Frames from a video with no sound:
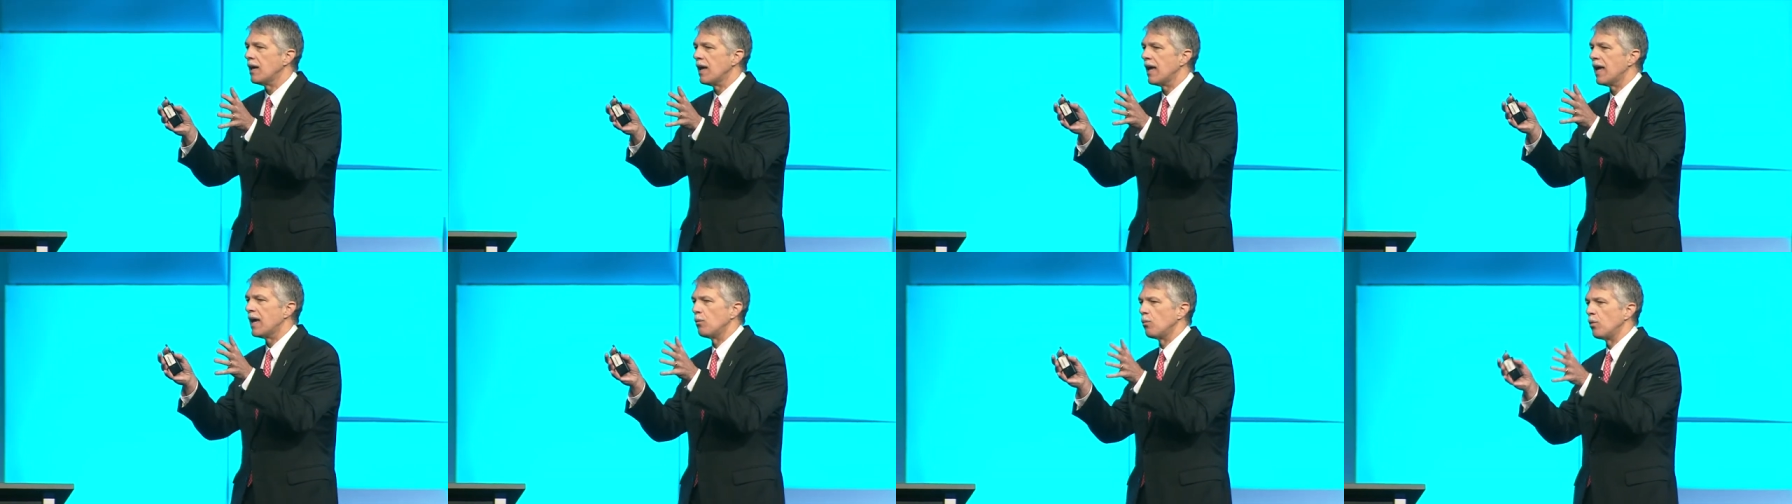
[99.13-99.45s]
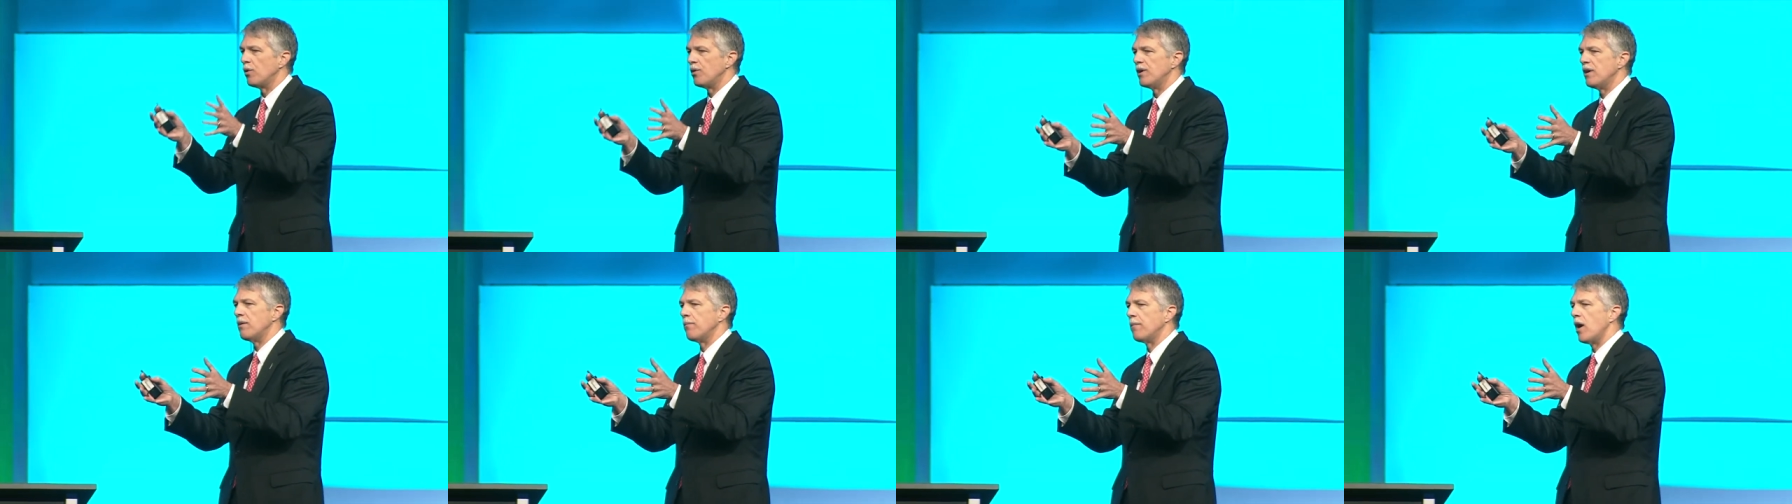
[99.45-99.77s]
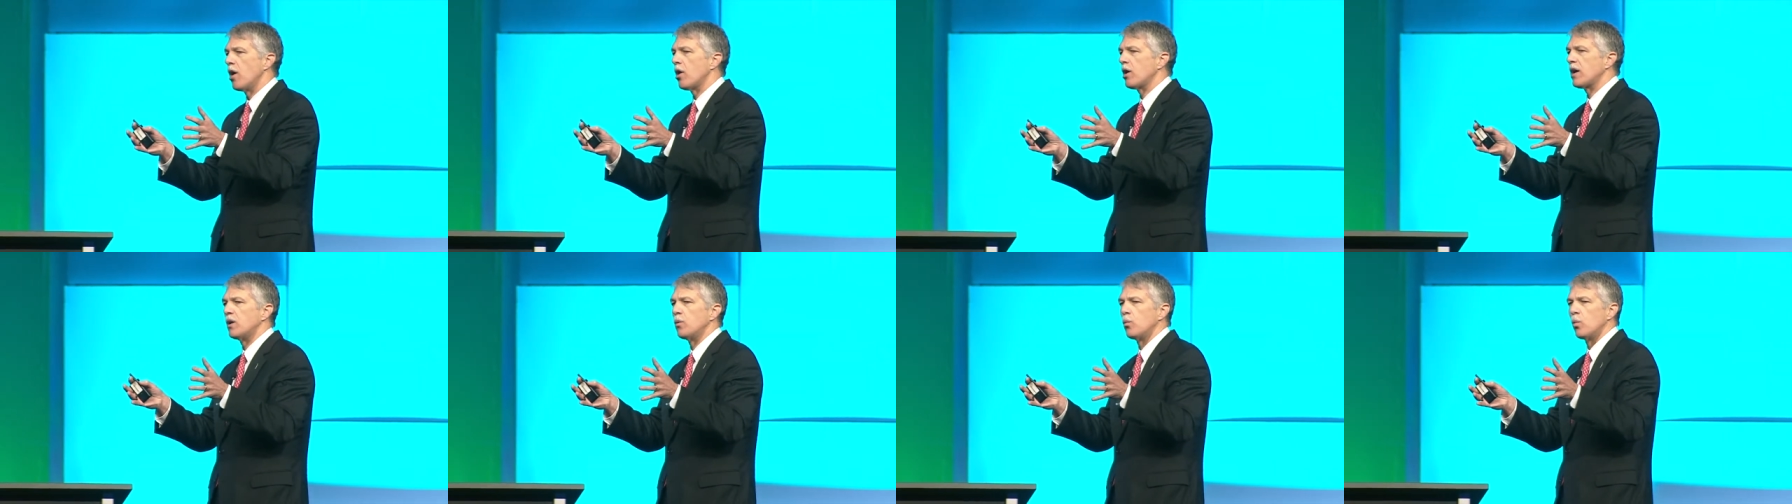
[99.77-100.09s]
and with the
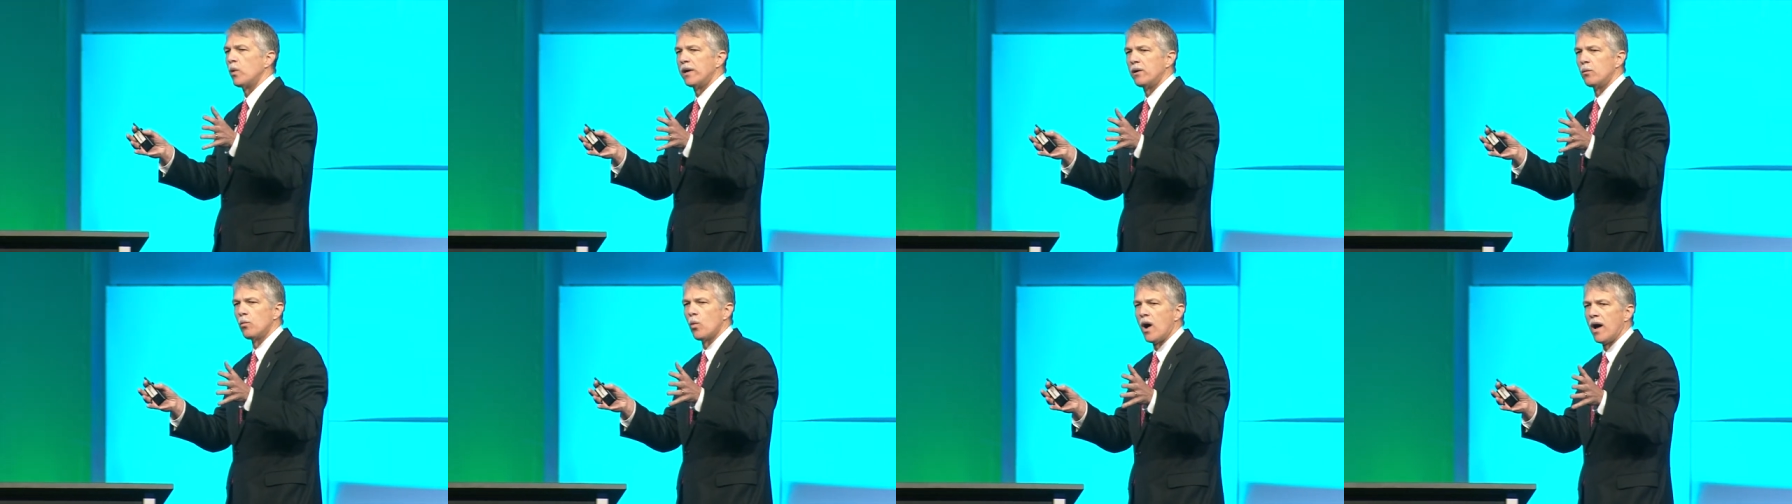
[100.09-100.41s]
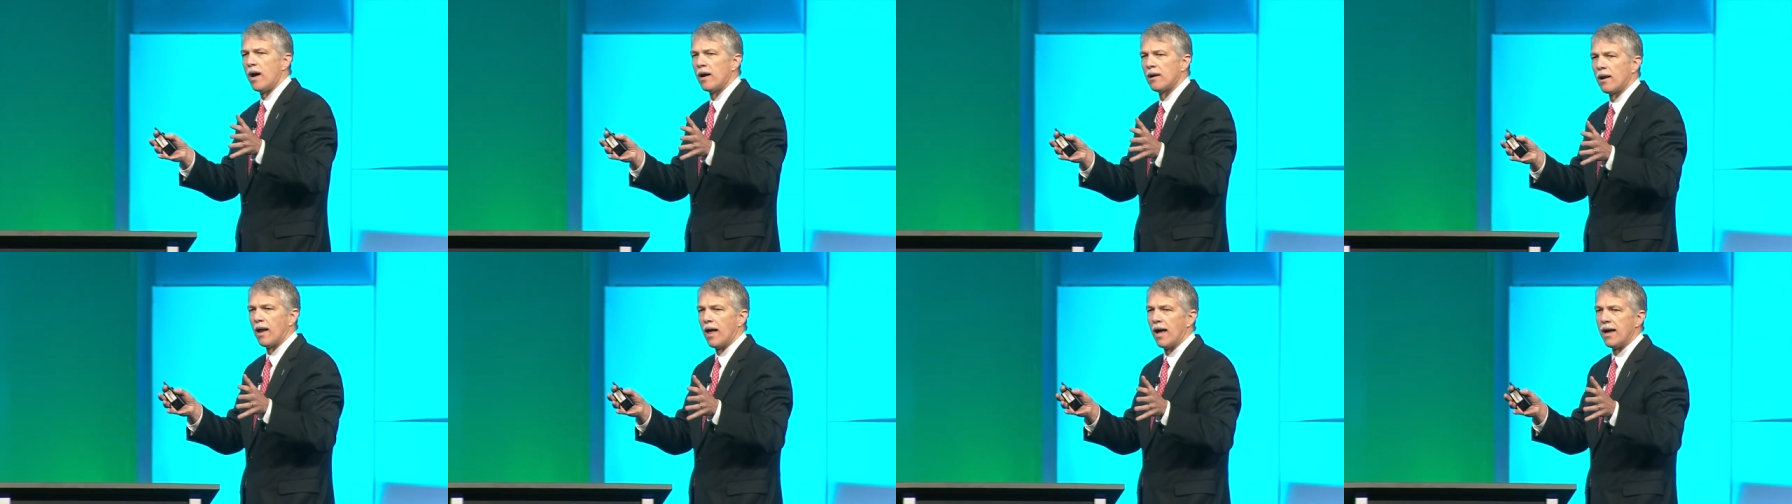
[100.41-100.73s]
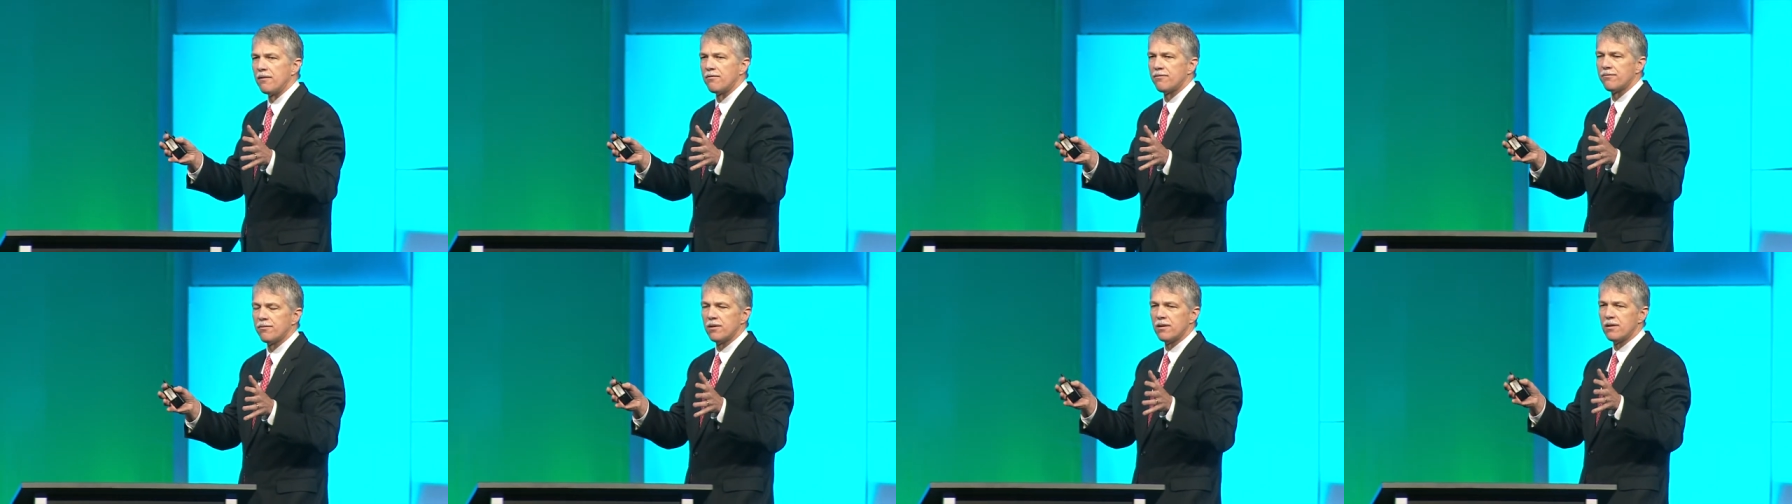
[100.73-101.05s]
American Wind
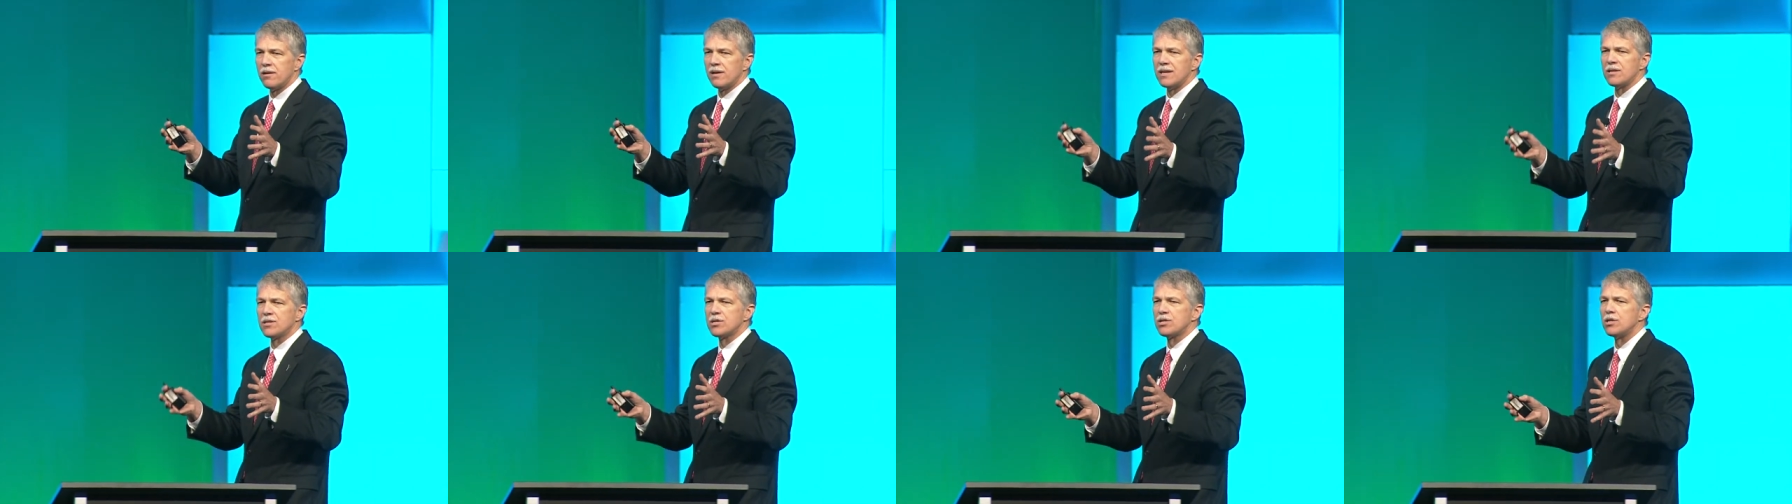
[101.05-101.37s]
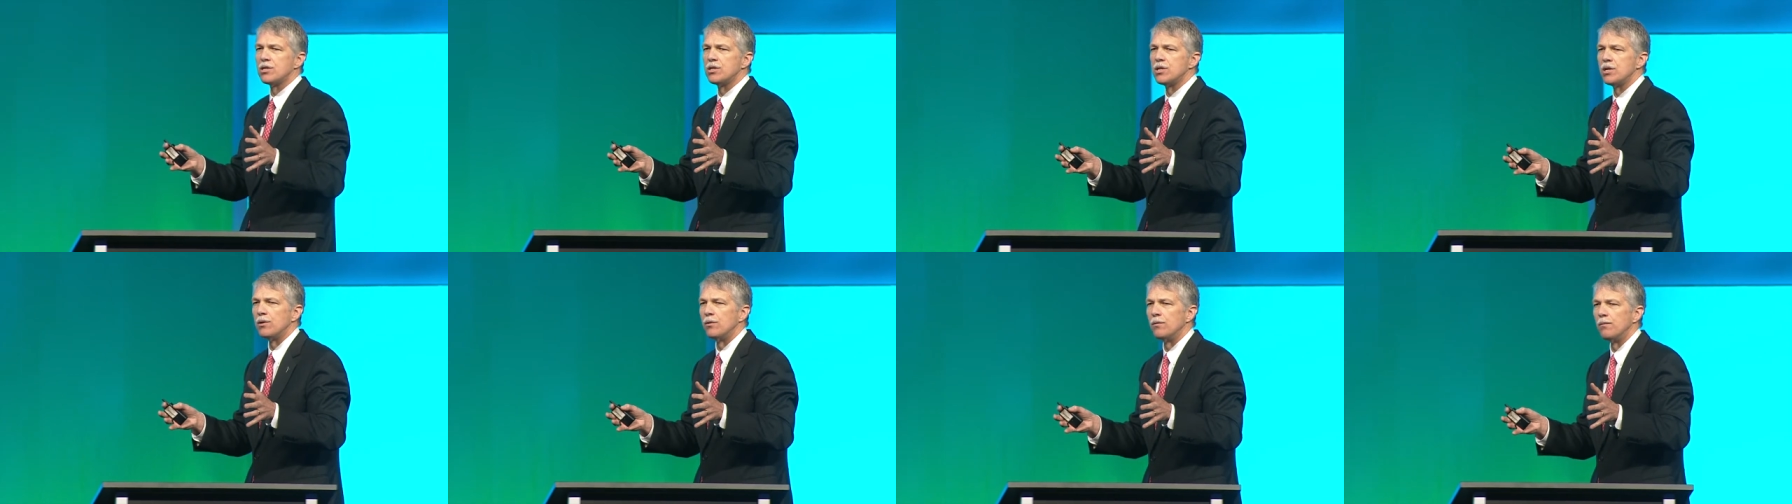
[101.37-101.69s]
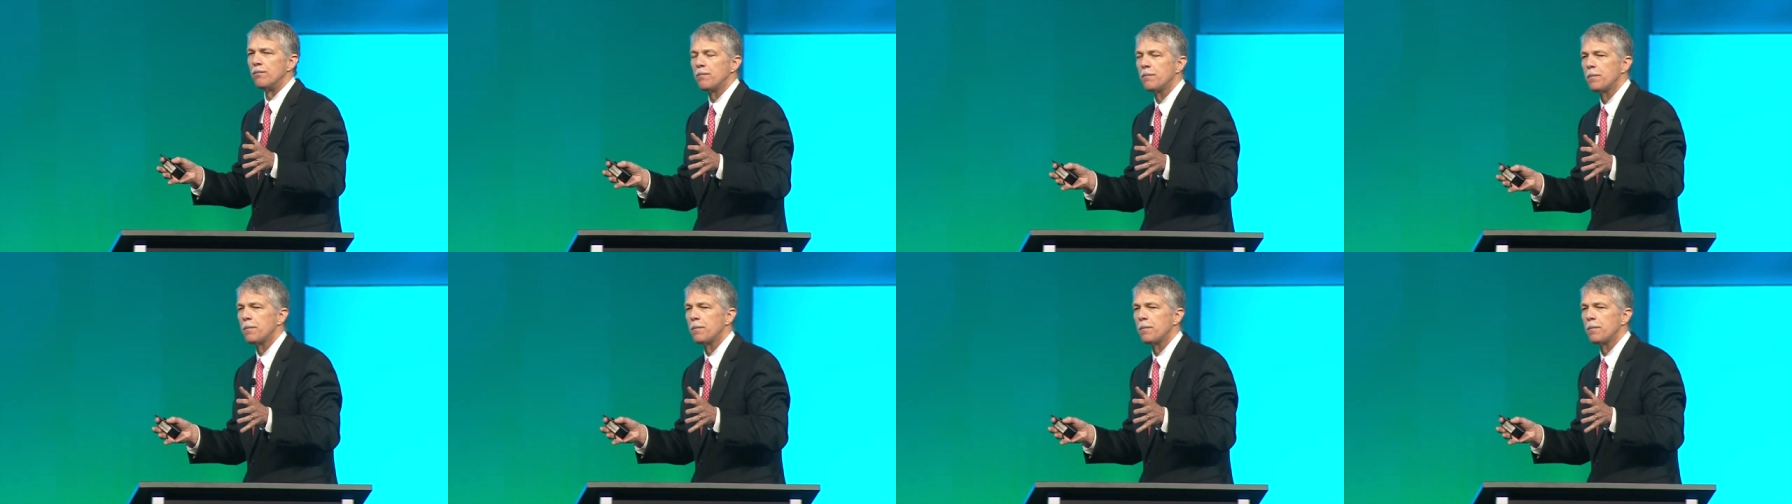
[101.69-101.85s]
Wildlife Institute.